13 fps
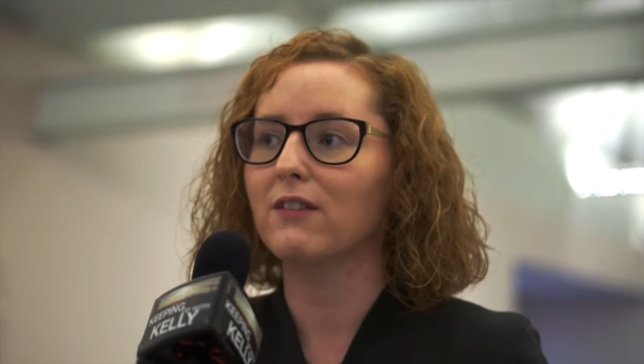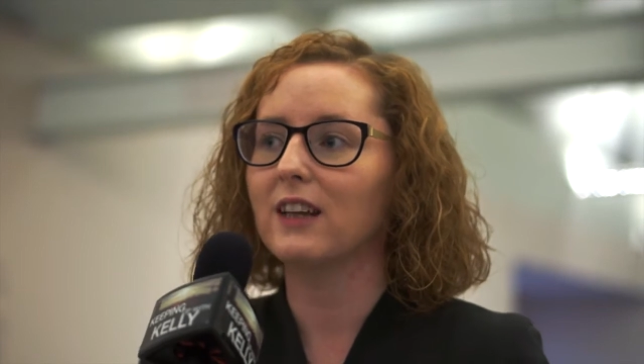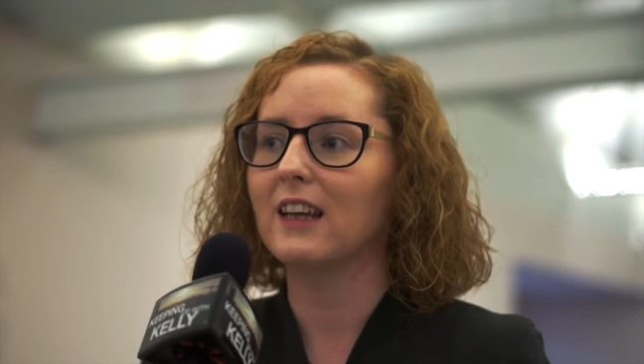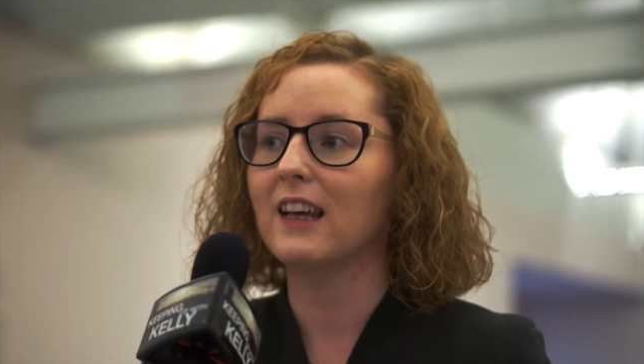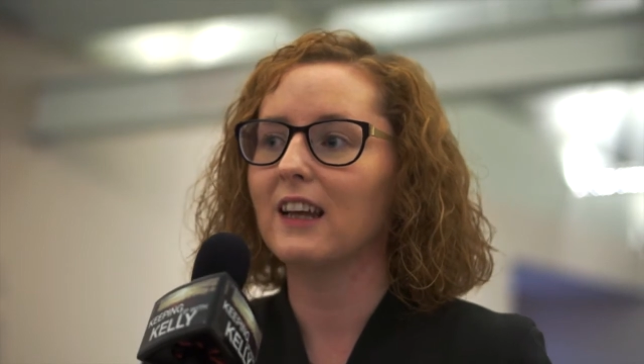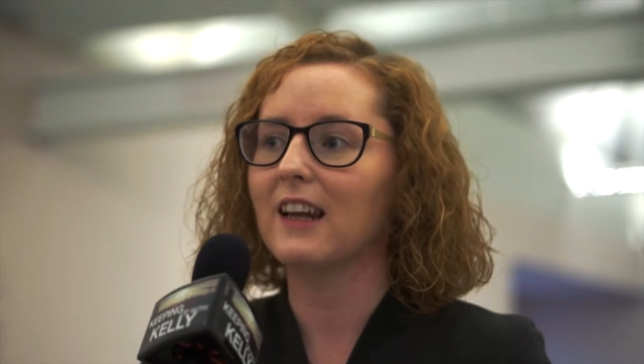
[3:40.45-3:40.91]

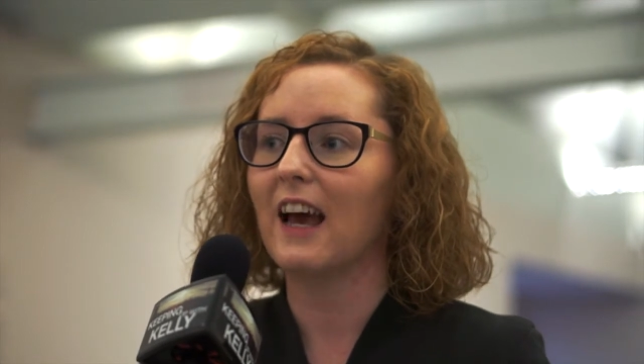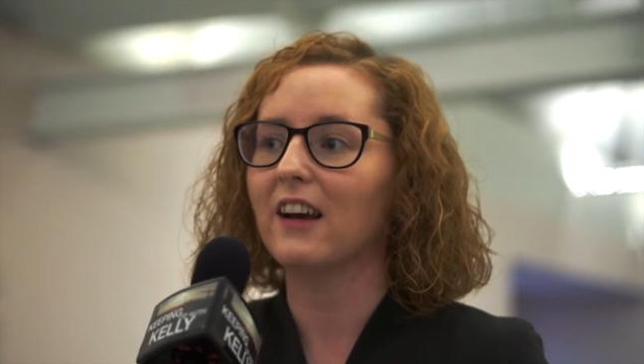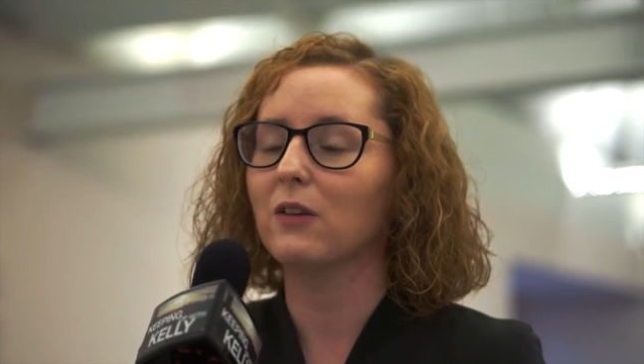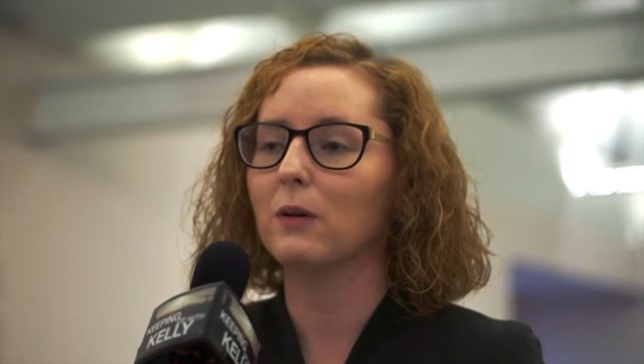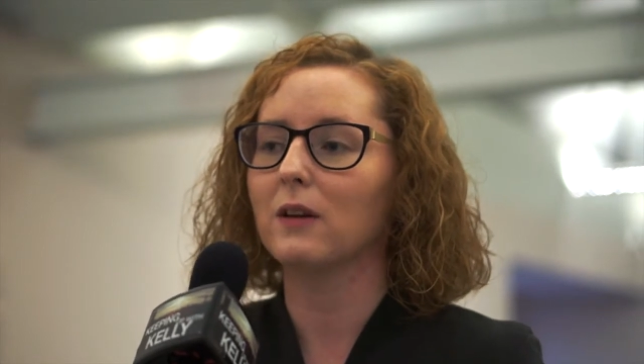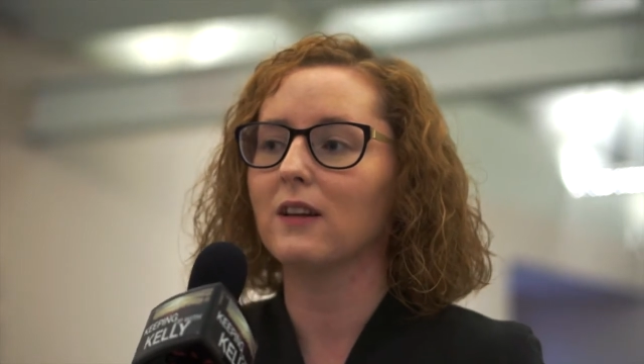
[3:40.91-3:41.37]
really
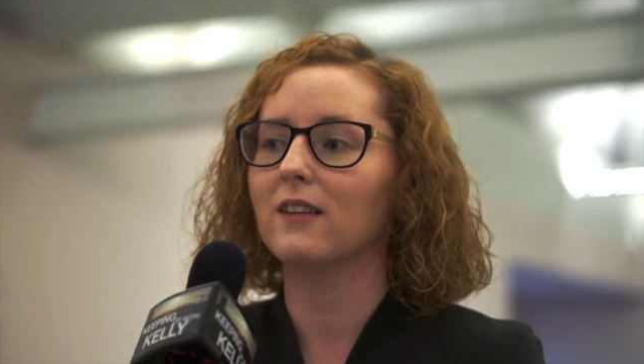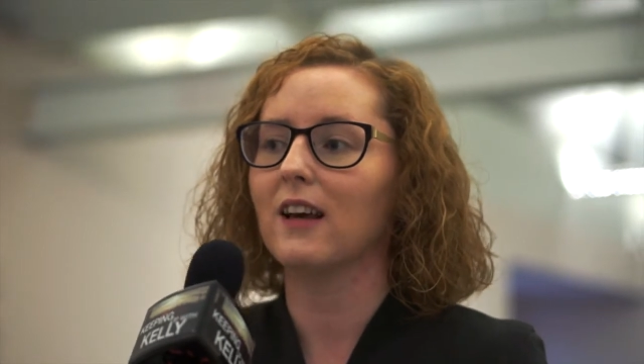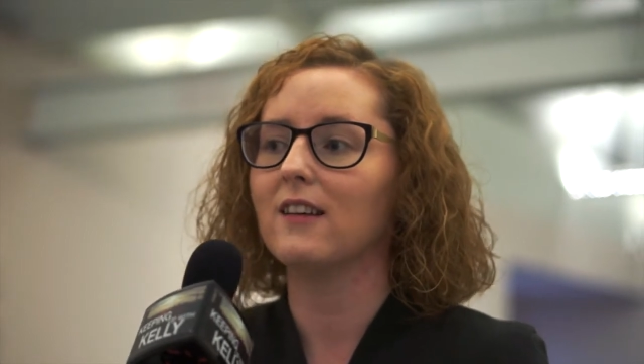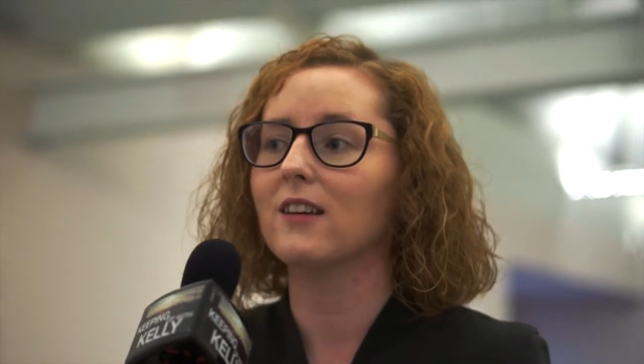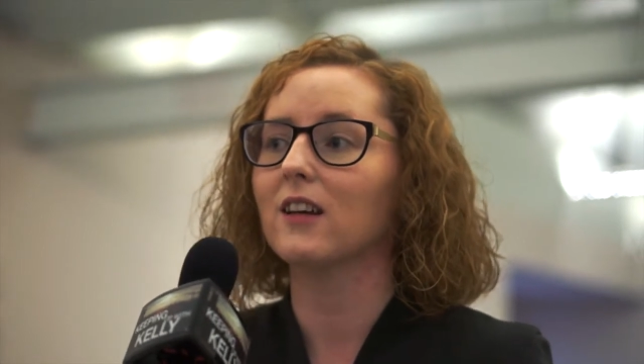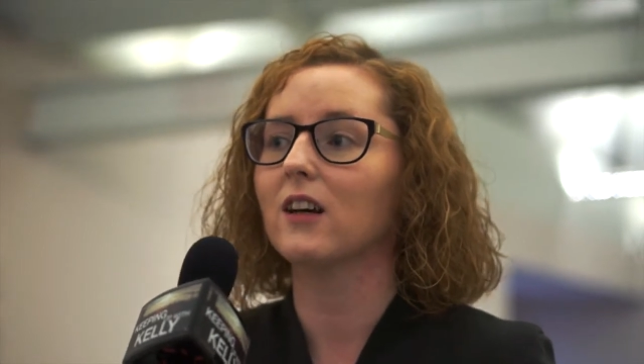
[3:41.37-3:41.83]
connect with this
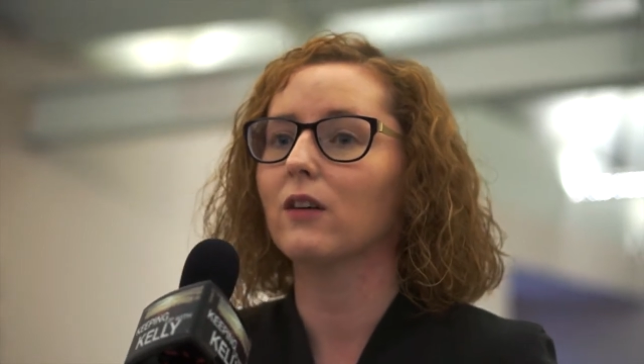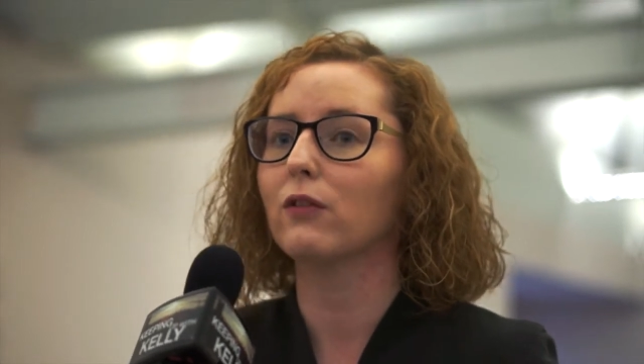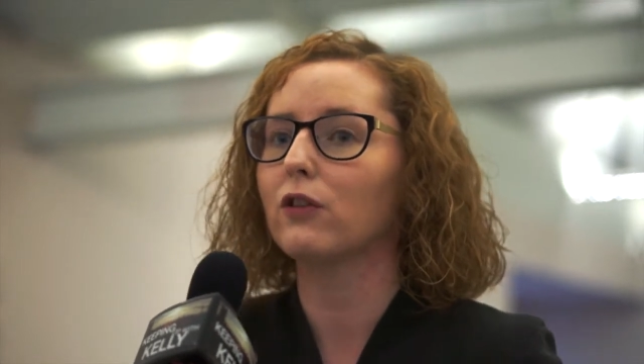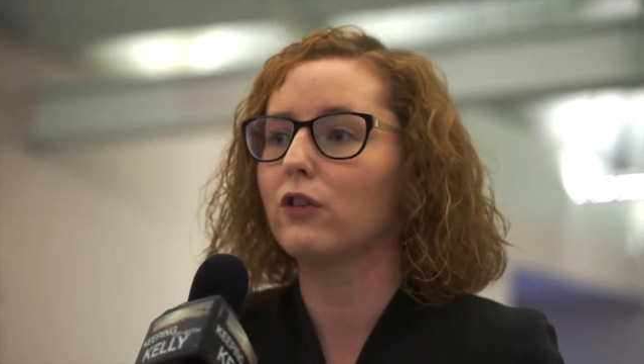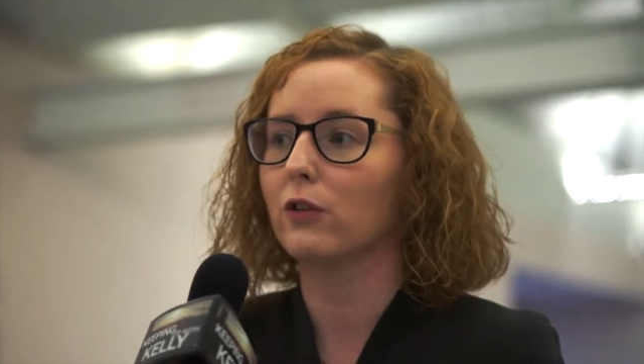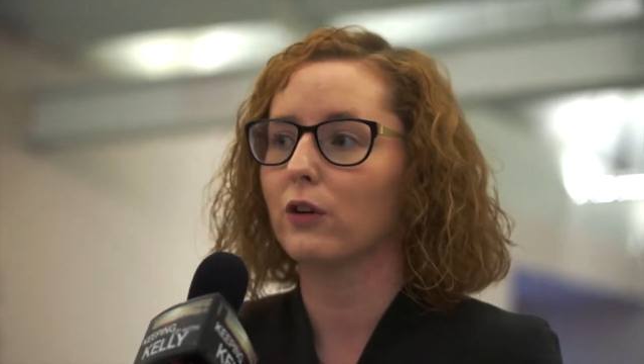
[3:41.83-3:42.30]
idea of
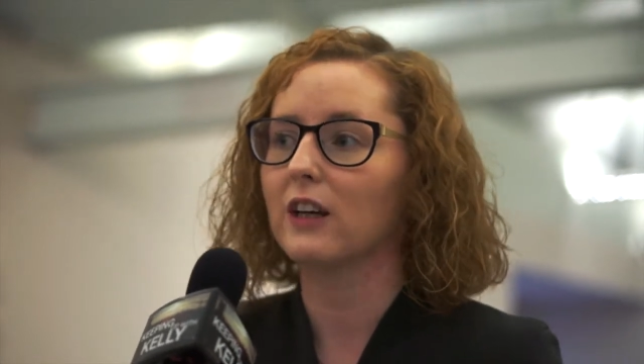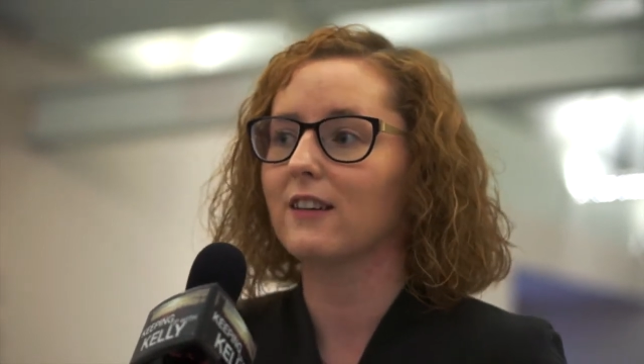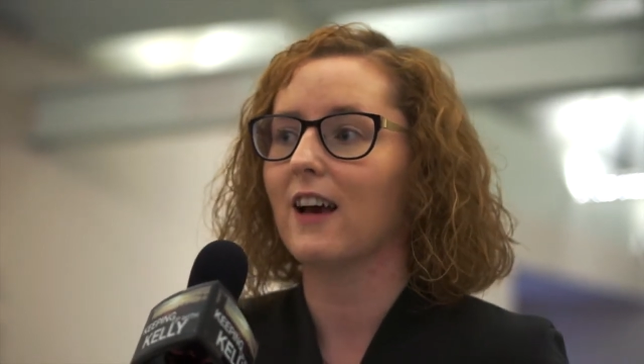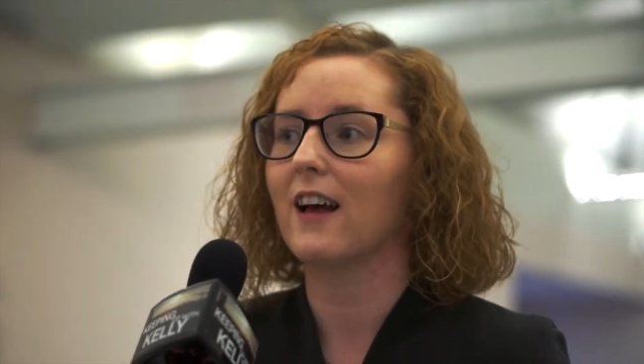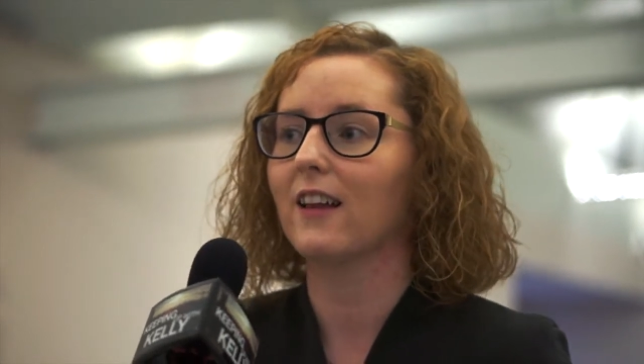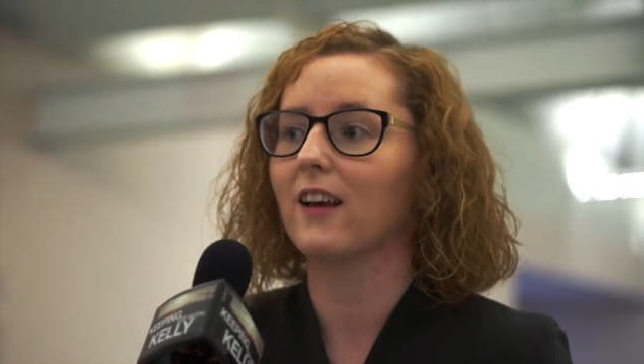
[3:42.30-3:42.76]

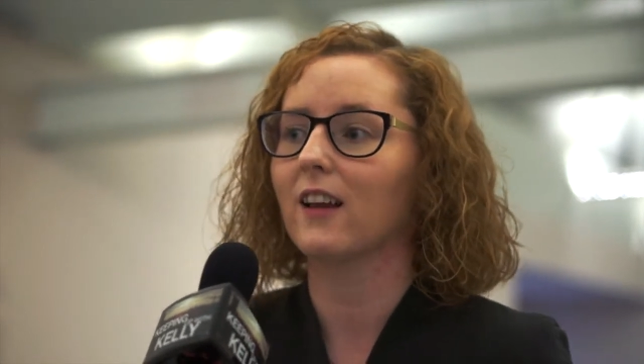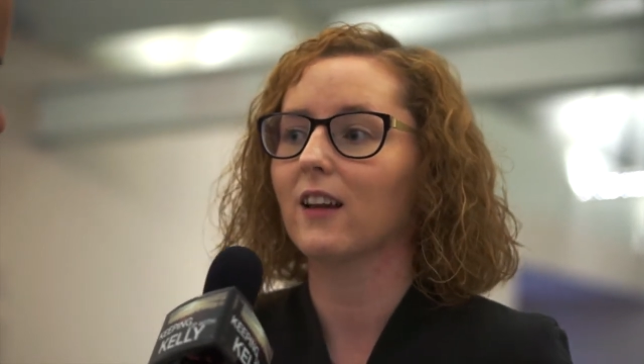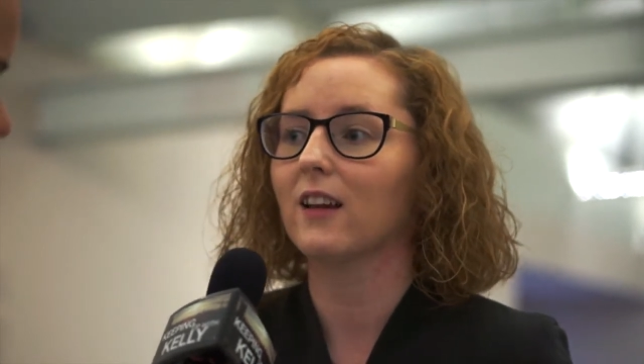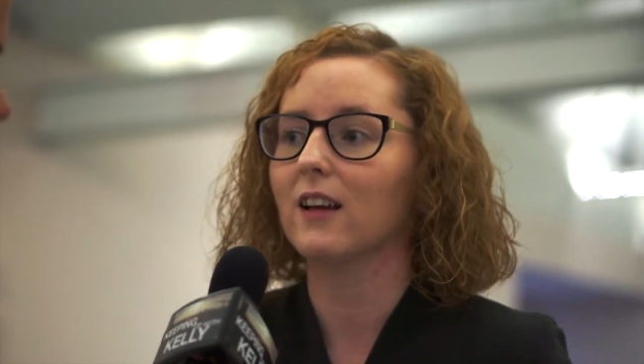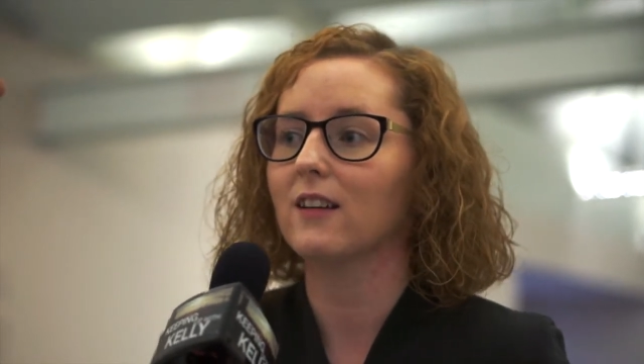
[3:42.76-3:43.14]
storytelling